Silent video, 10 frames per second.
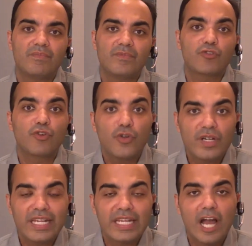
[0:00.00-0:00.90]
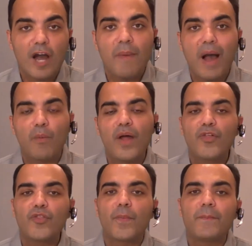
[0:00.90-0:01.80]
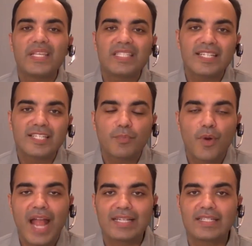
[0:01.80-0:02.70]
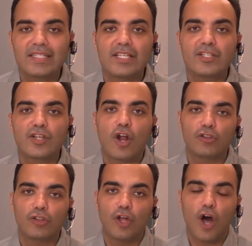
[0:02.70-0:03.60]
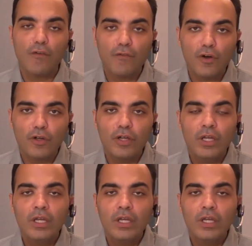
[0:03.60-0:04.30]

scrutiny about whether their business practices are lawful.